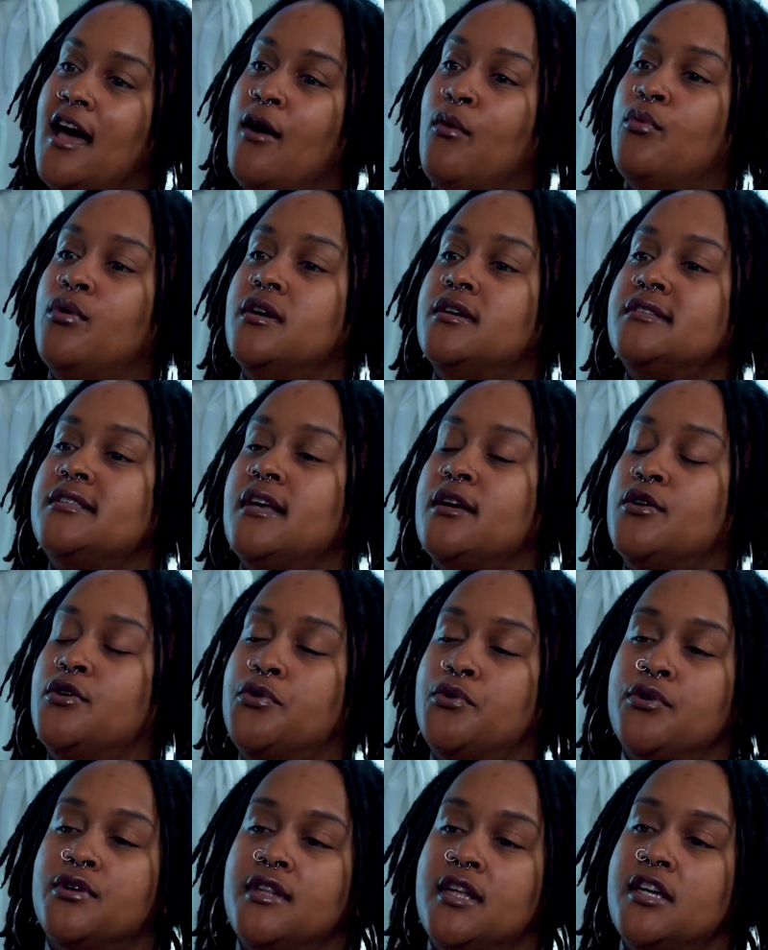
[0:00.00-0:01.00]
was in
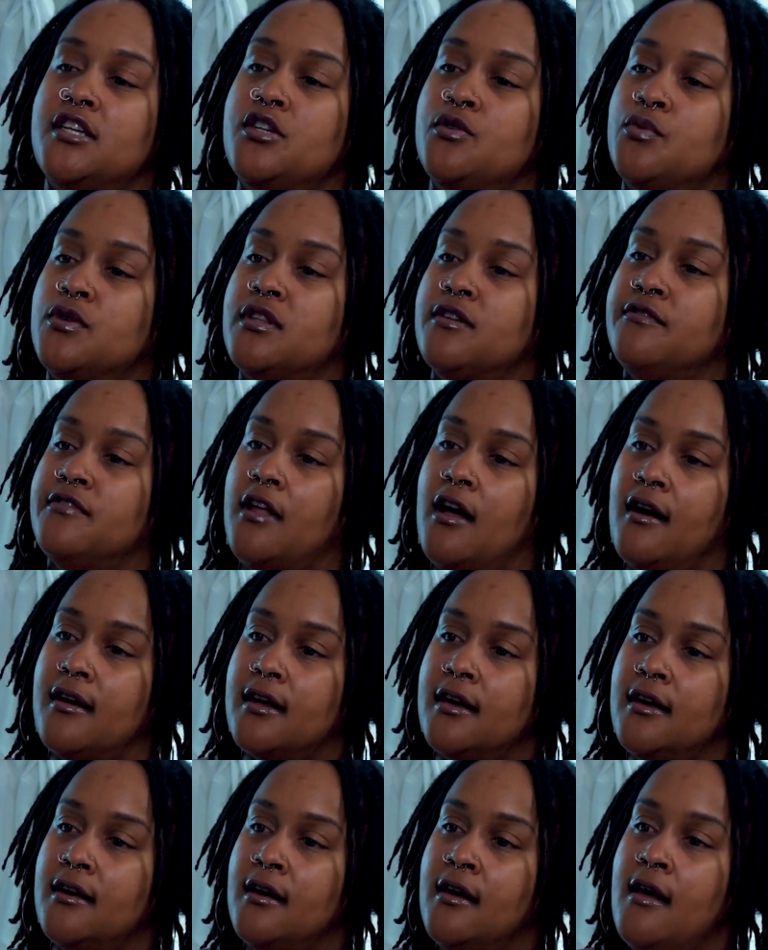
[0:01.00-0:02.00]
correlation with the
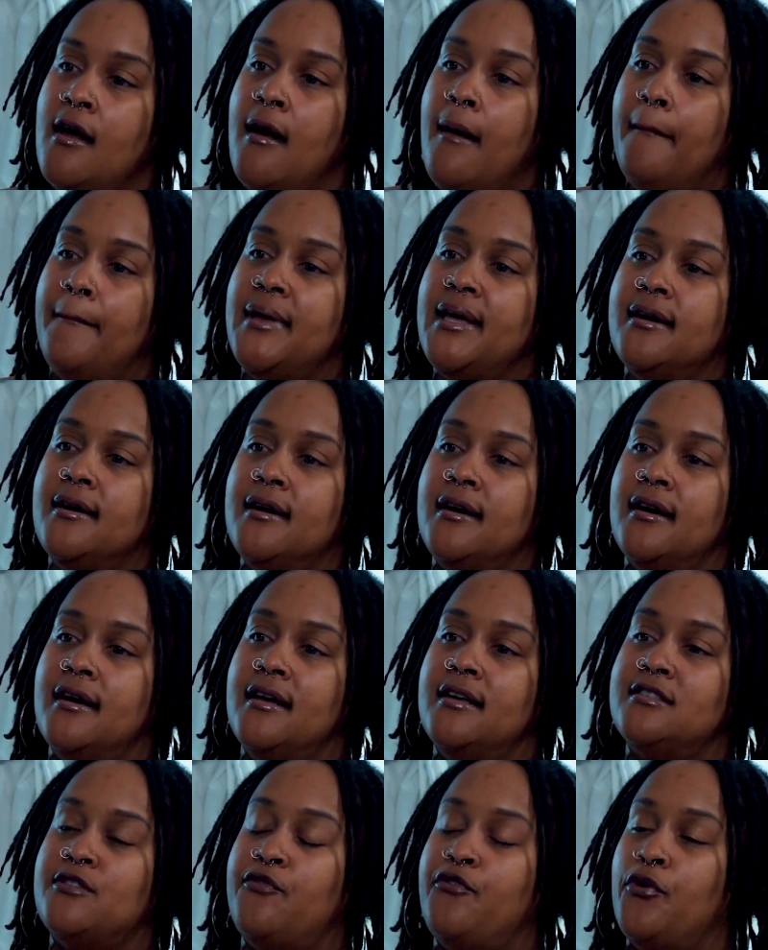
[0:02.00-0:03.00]
vlogging.
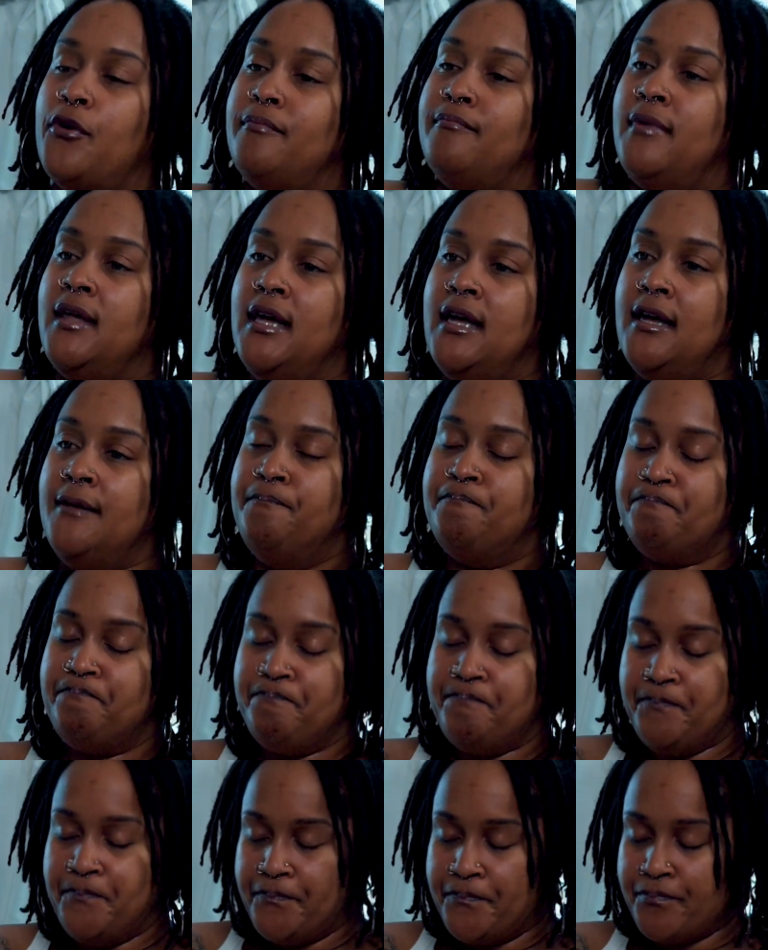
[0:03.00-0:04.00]
Because for me,
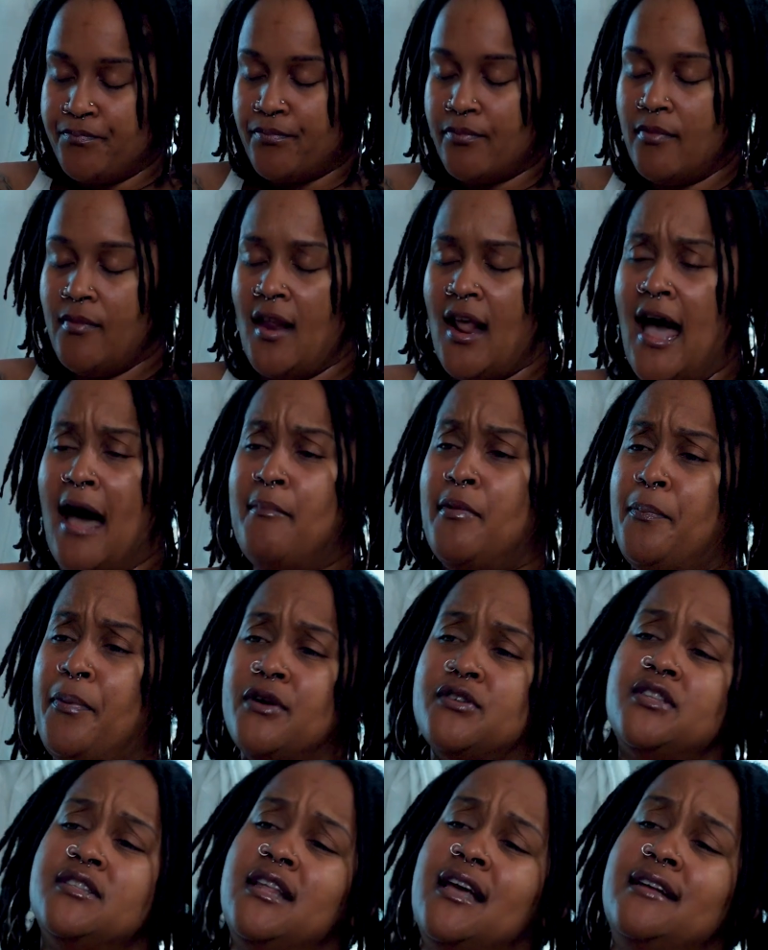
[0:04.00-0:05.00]
I'm a
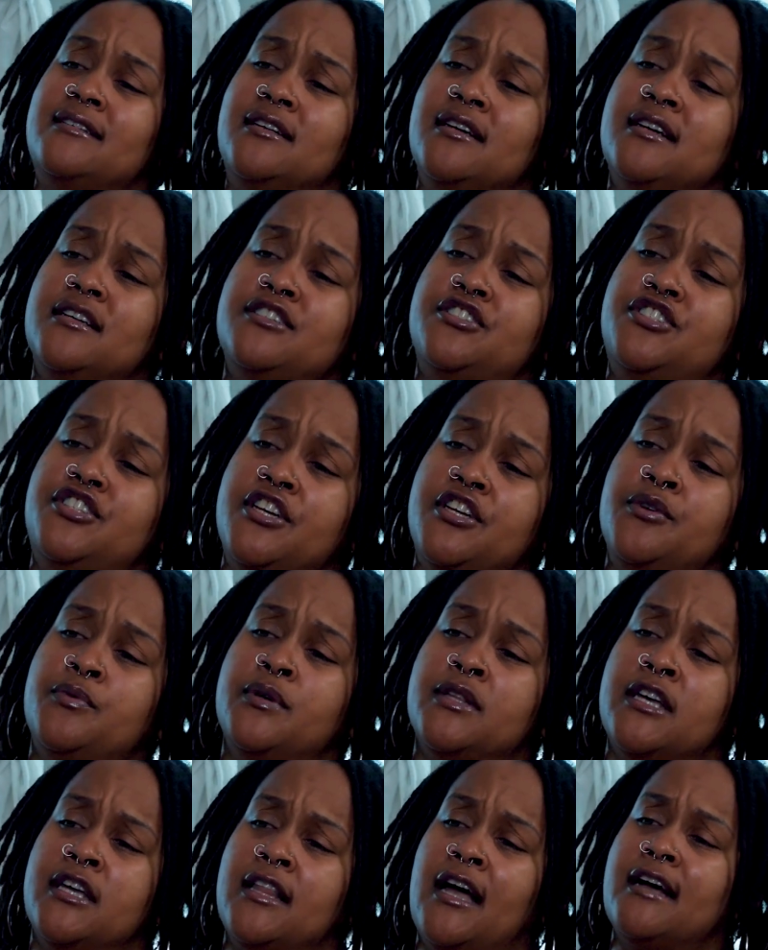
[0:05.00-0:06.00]
person that does
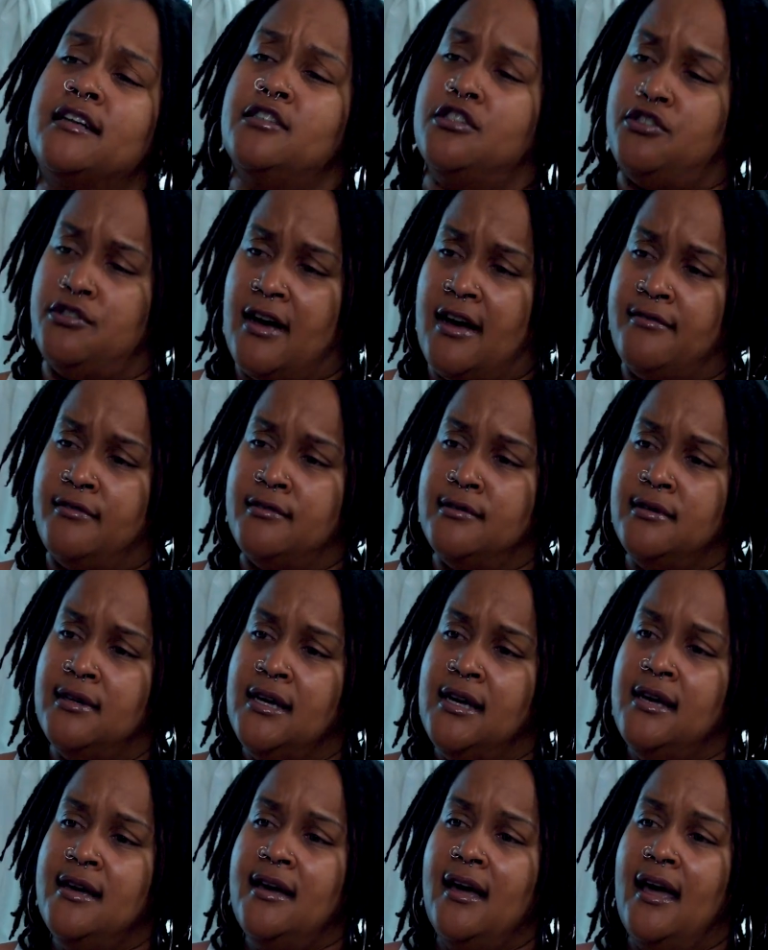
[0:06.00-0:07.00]
genuinely like to travel.
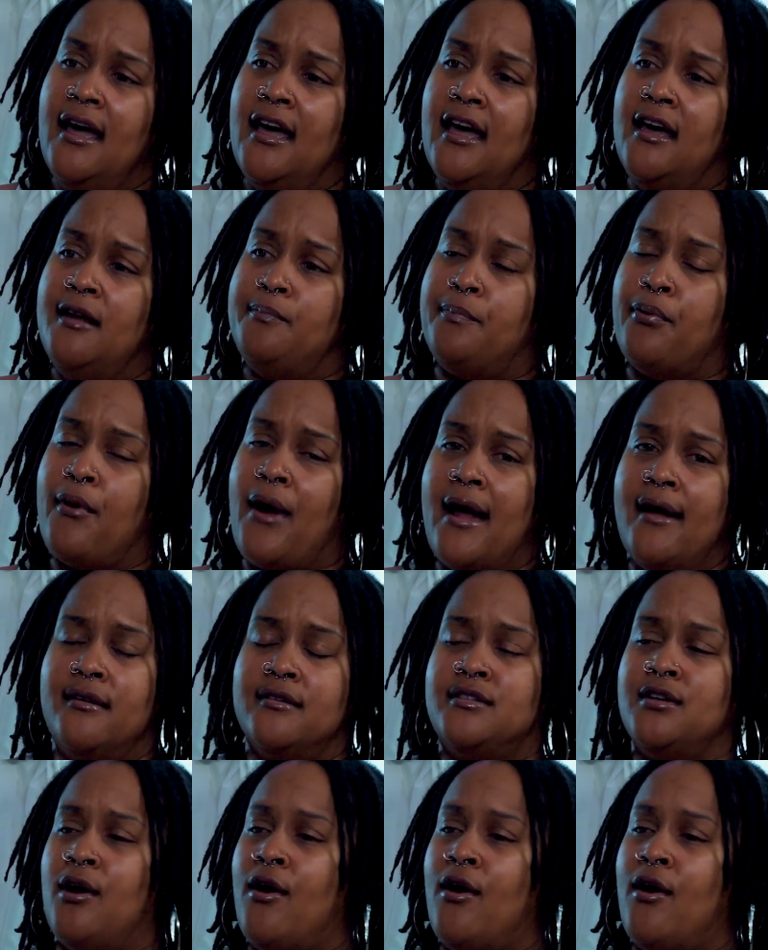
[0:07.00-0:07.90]
And prior to